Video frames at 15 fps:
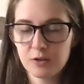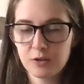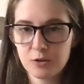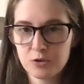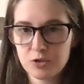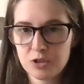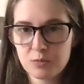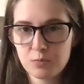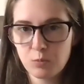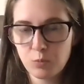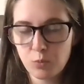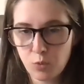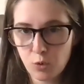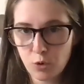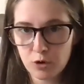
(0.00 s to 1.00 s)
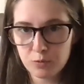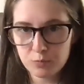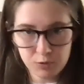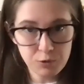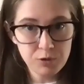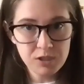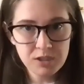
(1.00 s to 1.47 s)
They're just more
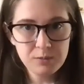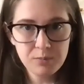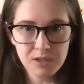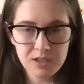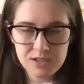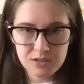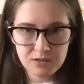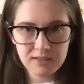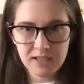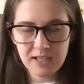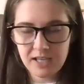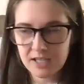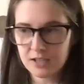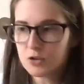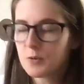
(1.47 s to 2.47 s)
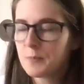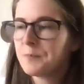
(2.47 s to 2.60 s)
muted because of that age.